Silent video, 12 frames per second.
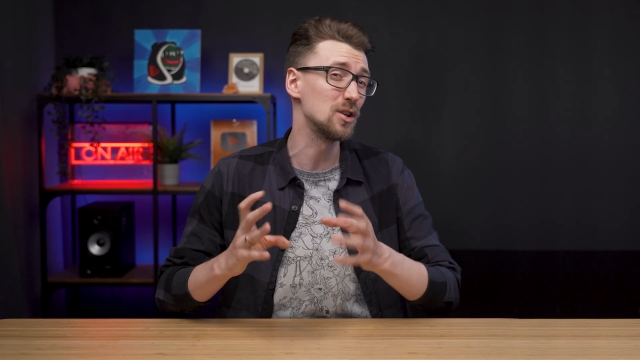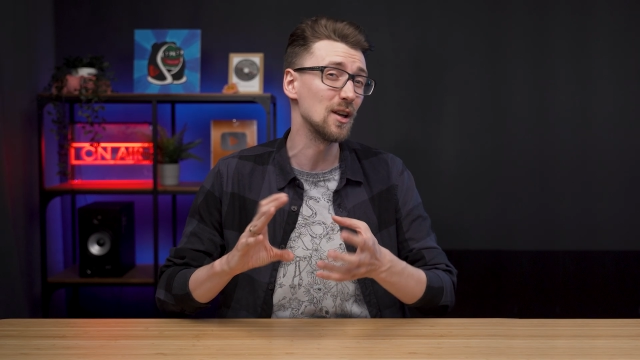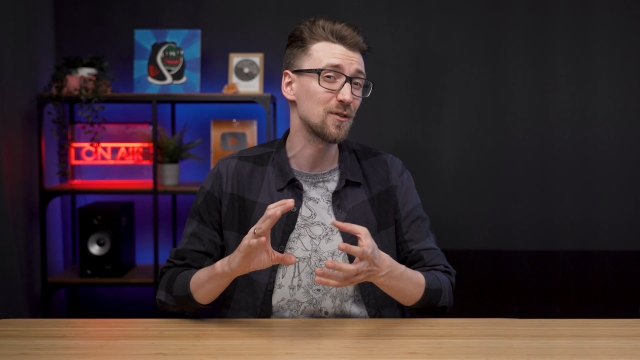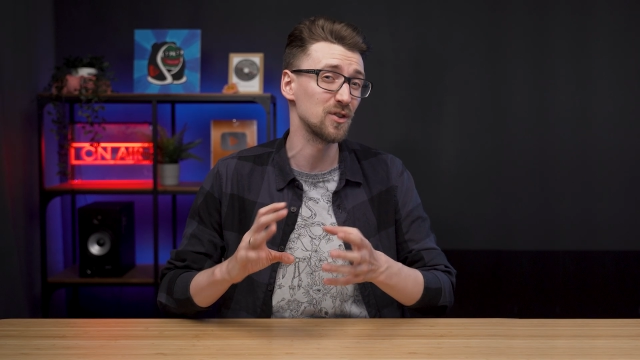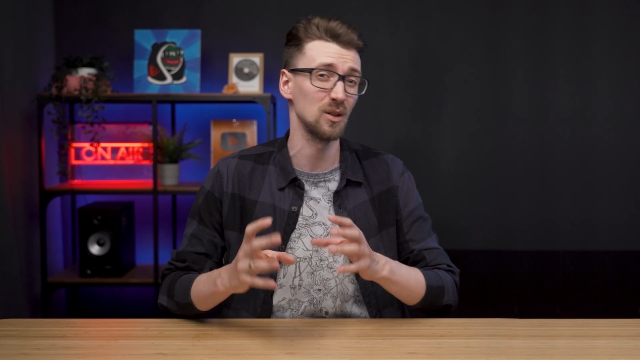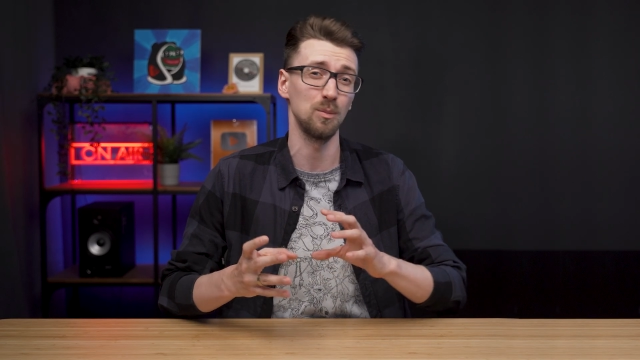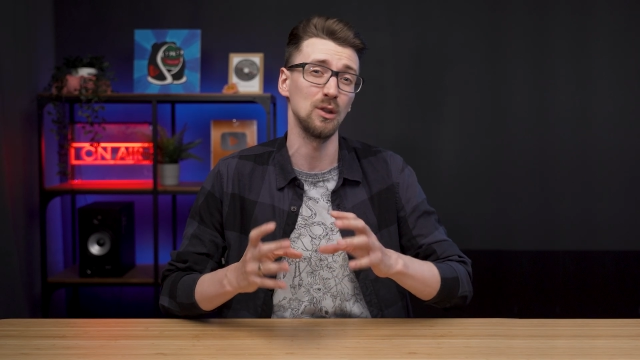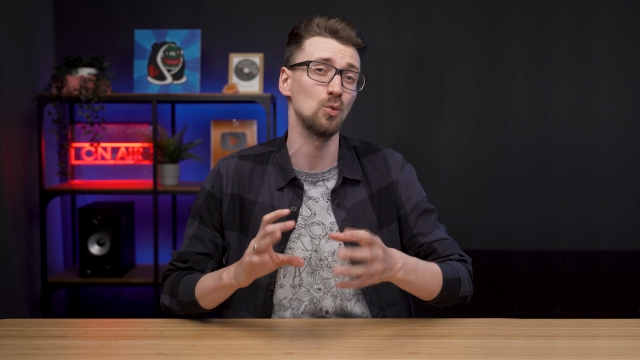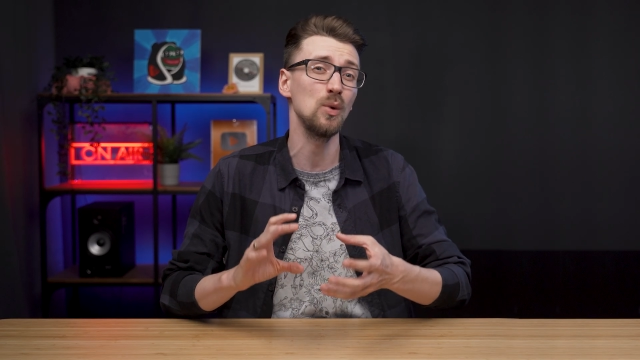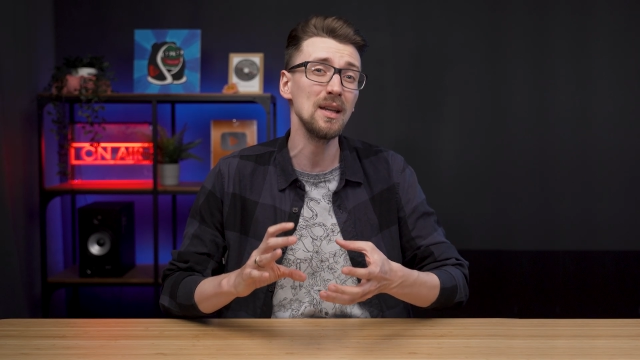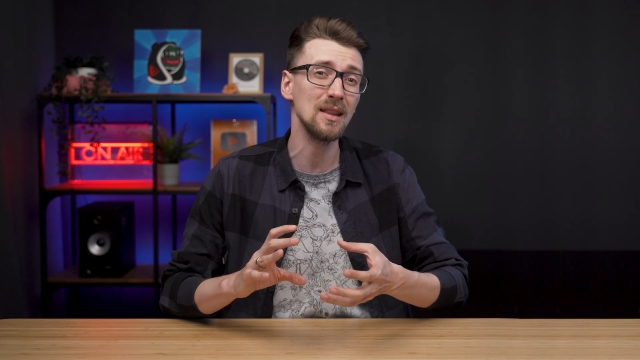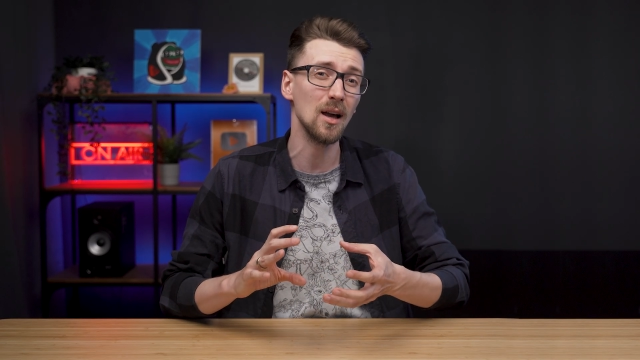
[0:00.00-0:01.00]
difference
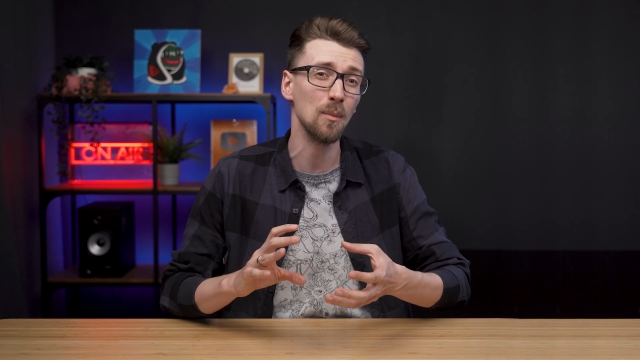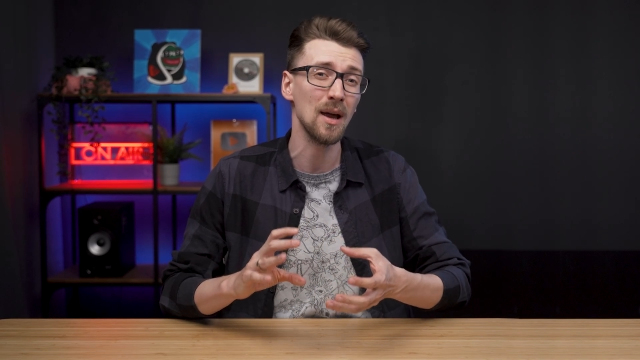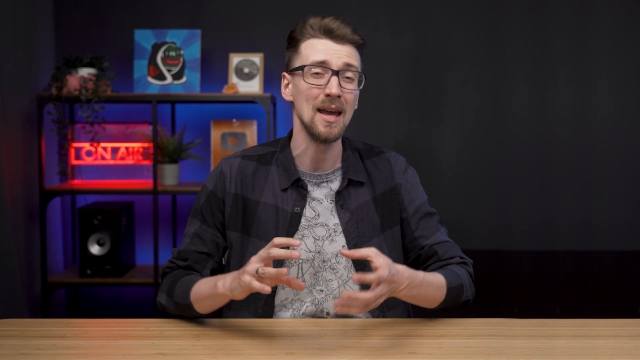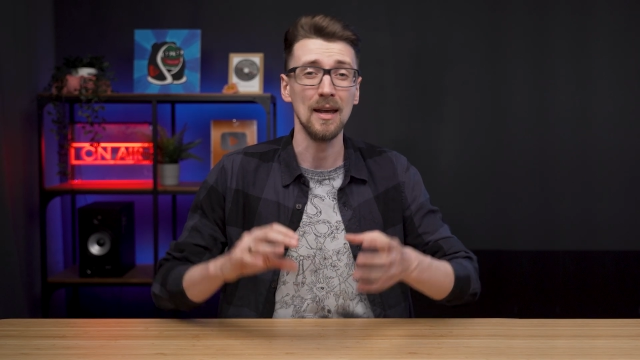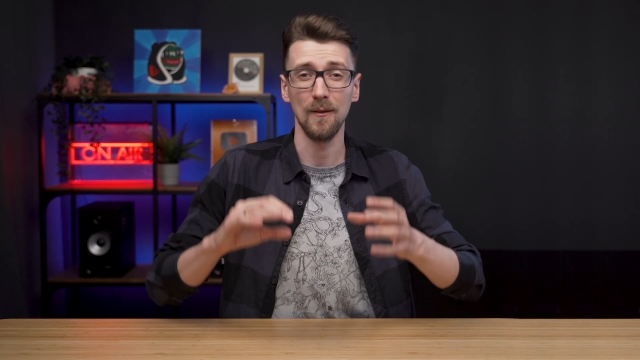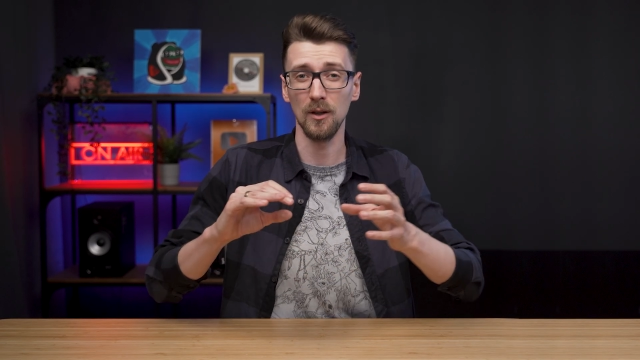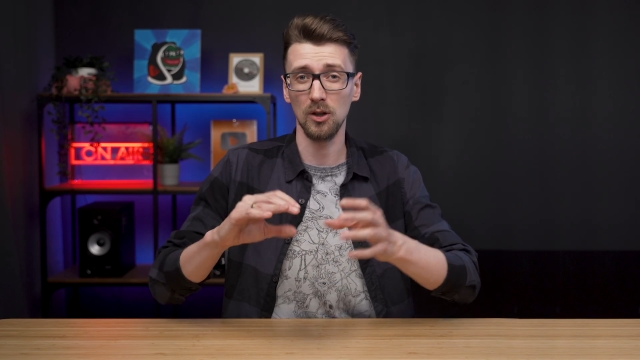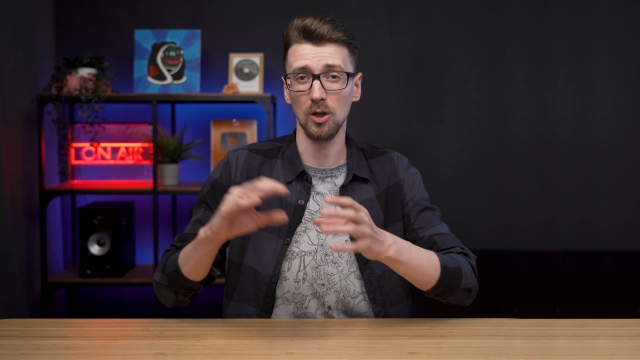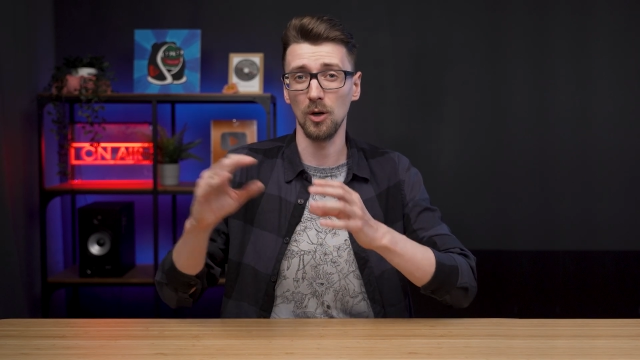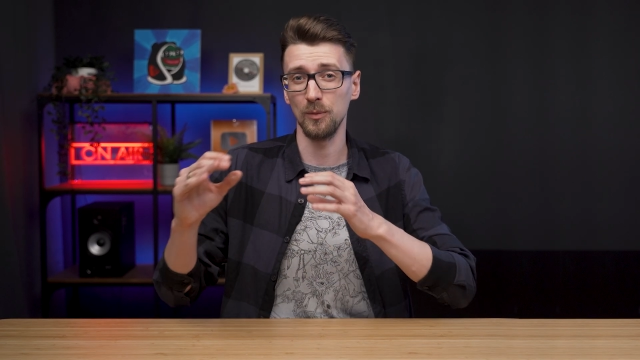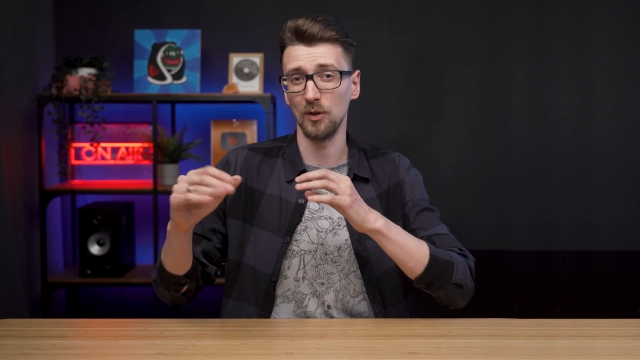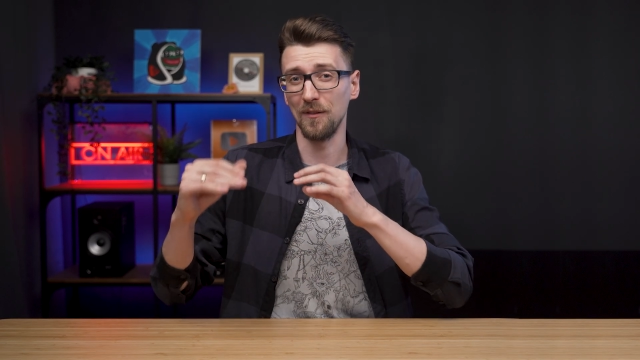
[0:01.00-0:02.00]
between them in
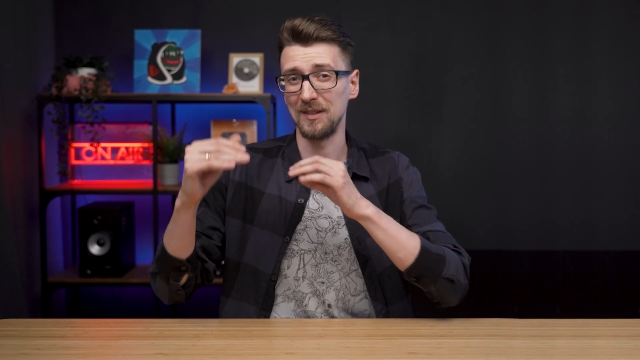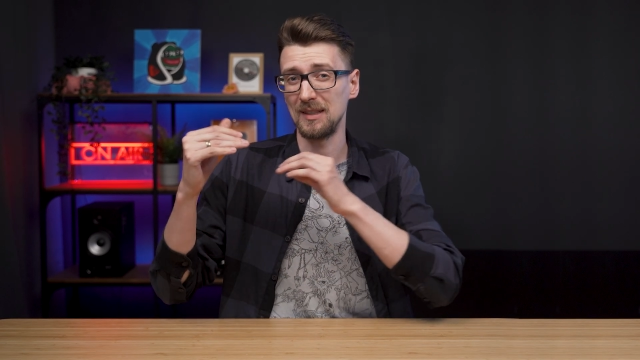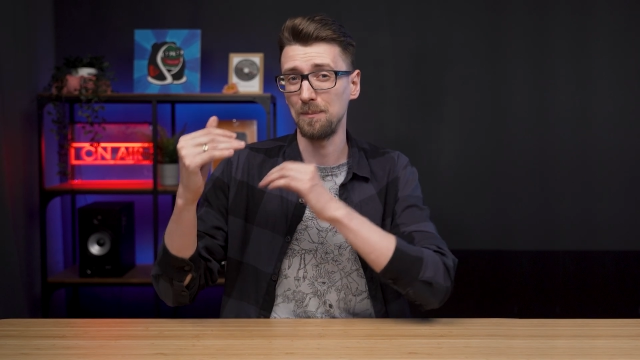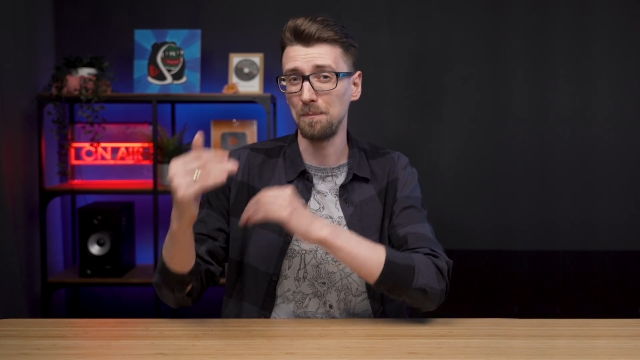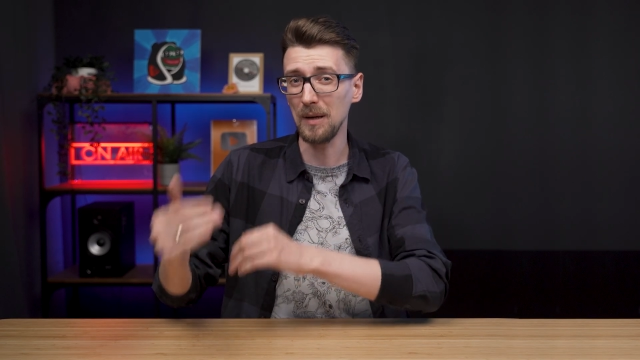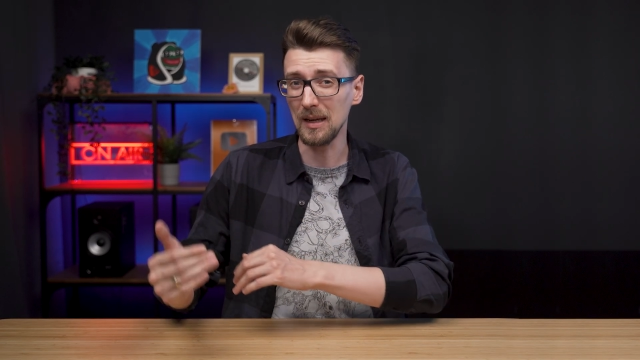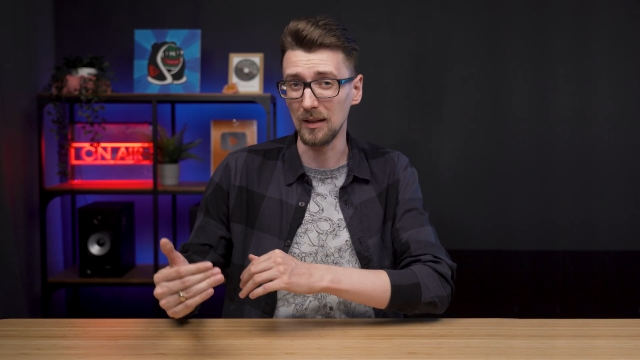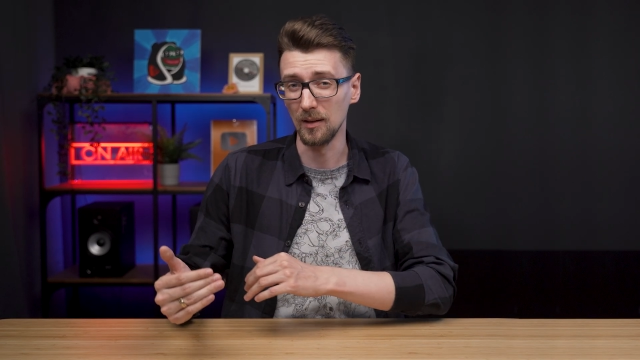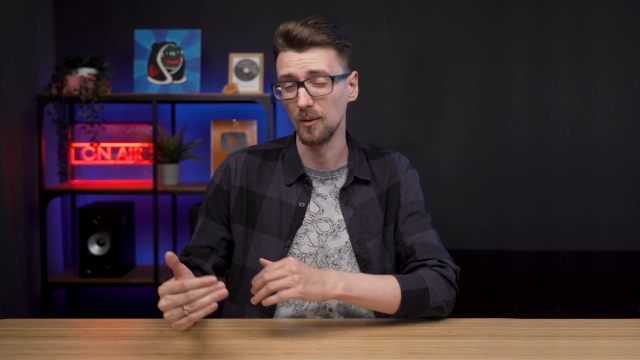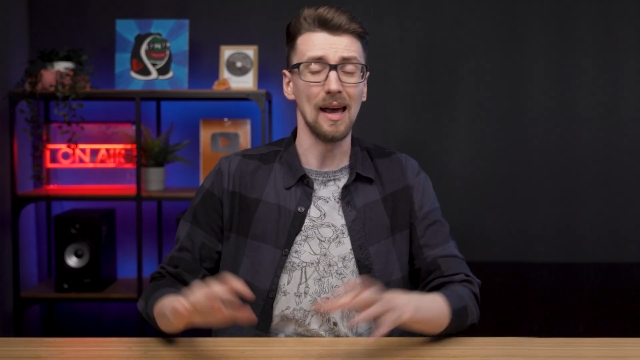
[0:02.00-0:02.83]
terms of speed.